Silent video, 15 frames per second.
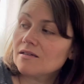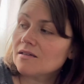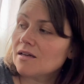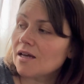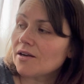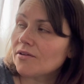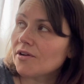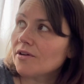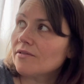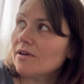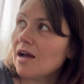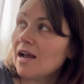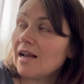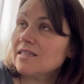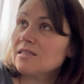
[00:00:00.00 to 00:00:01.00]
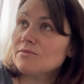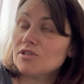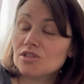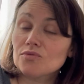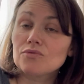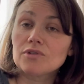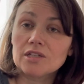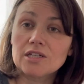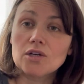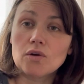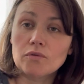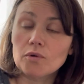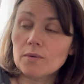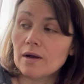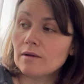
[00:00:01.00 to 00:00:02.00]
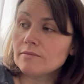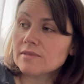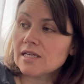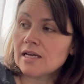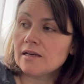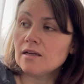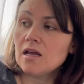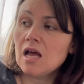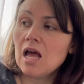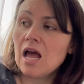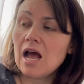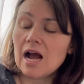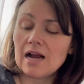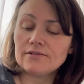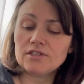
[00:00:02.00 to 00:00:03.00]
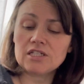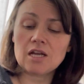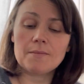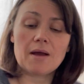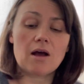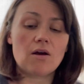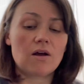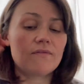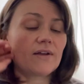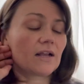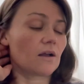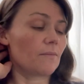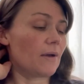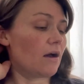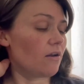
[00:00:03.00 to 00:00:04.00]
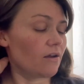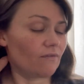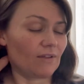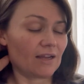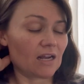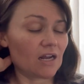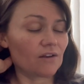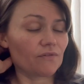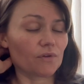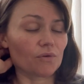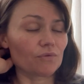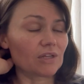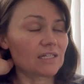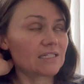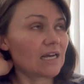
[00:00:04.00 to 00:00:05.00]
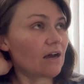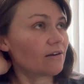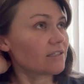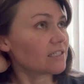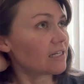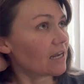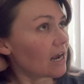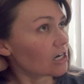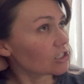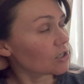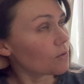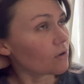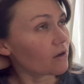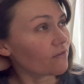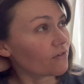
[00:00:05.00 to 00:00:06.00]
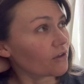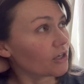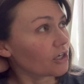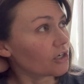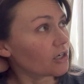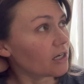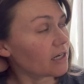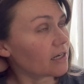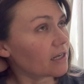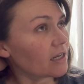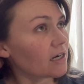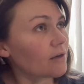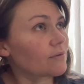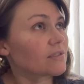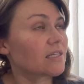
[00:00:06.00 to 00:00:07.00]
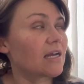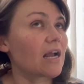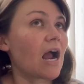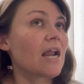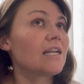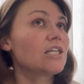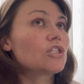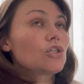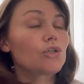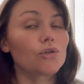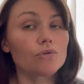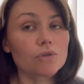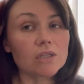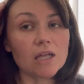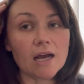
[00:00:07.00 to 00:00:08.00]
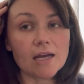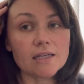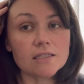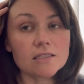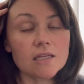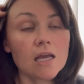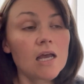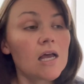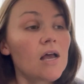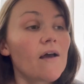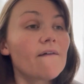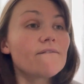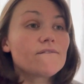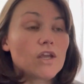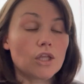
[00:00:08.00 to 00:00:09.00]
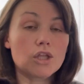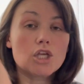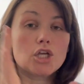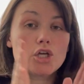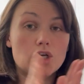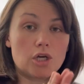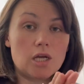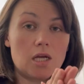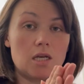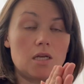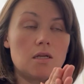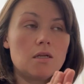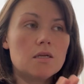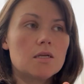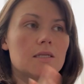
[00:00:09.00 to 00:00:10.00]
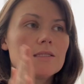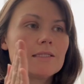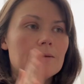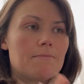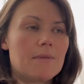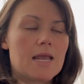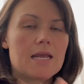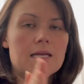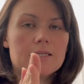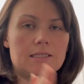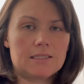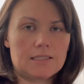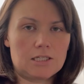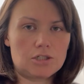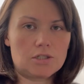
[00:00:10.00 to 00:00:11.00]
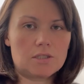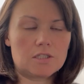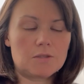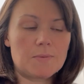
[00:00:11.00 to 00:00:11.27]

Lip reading: I don't know. I guess I'm just really overwhelmed. And I just come out of, like, kind of feeling really down. And today I actually woke up feeling good. And I was like, I need to utilize feeling good to make decisions.